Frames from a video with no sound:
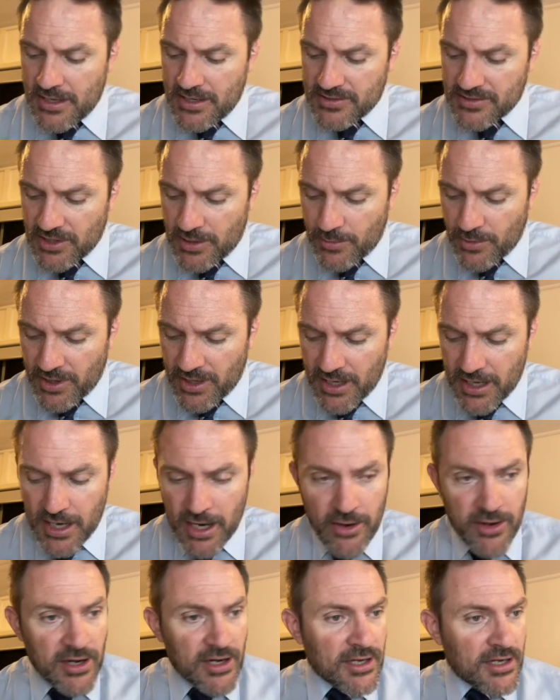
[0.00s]
So my
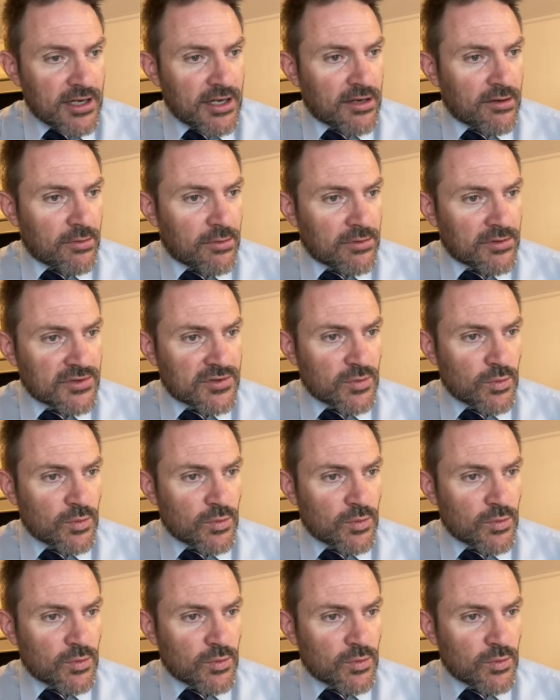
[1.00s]
area equals